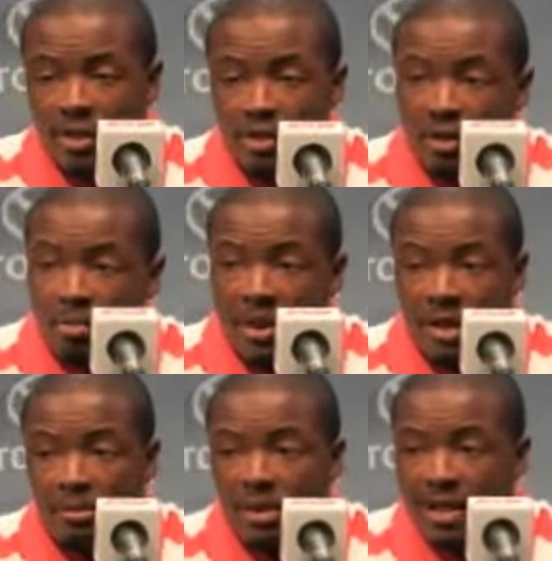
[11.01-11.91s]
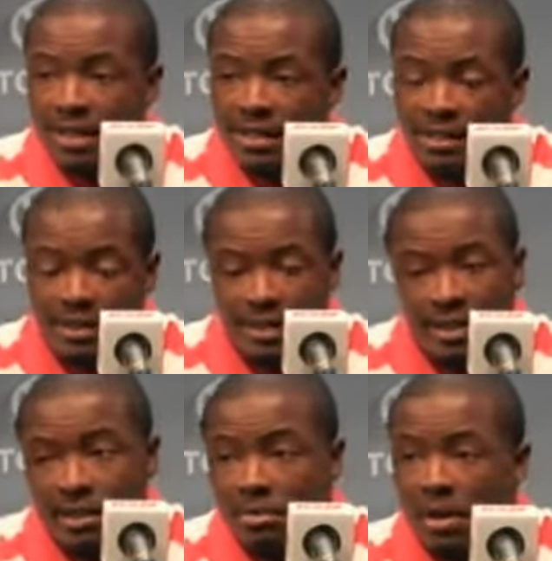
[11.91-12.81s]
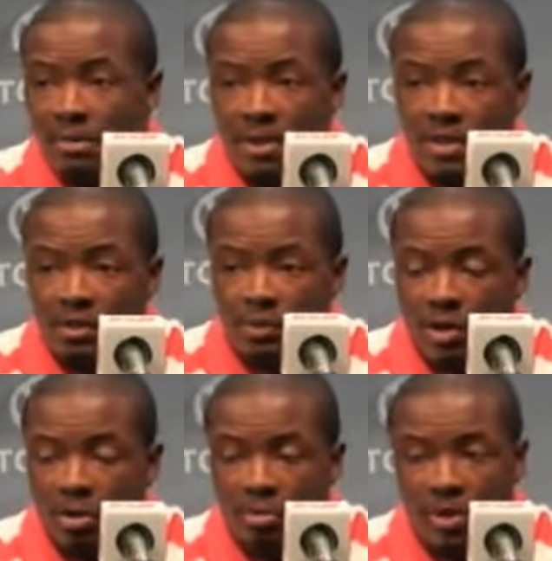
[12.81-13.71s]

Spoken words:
you know, making plays and seeing them make plays as well.